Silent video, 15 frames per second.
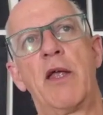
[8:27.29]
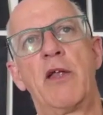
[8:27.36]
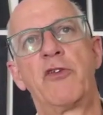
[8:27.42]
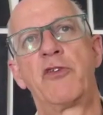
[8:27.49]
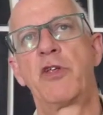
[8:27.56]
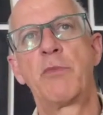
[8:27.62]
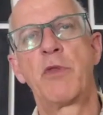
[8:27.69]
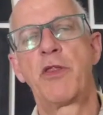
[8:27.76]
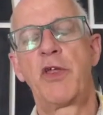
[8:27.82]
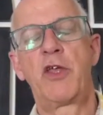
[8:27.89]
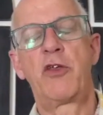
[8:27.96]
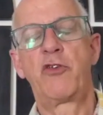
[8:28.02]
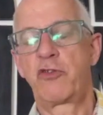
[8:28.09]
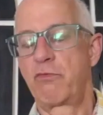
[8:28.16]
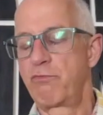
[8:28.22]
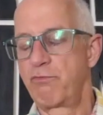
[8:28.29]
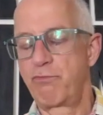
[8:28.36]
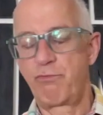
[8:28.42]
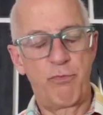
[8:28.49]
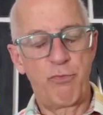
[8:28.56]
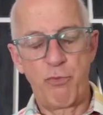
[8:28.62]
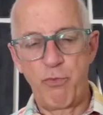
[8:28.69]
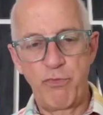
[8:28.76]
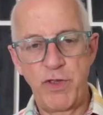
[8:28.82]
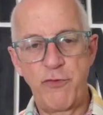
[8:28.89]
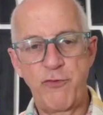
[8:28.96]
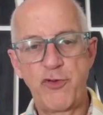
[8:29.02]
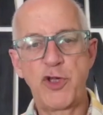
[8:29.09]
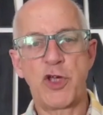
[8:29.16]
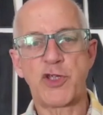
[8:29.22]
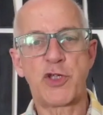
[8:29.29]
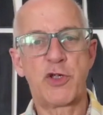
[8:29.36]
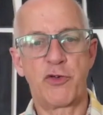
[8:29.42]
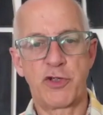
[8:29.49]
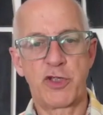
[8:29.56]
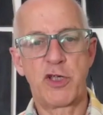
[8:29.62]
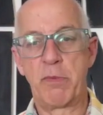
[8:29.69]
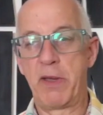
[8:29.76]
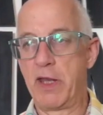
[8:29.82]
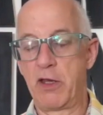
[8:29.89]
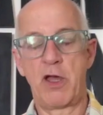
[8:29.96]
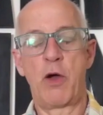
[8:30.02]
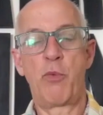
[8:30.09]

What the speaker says: Some of the things you've just got to commit and go,